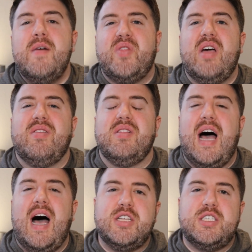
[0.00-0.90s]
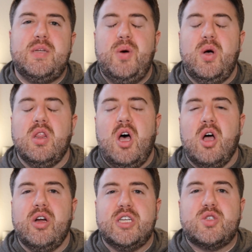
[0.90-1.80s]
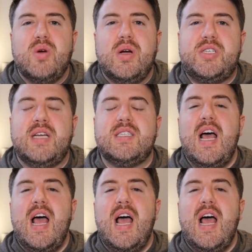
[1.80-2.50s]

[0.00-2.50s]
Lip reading: they allowed us to put longer descriptions,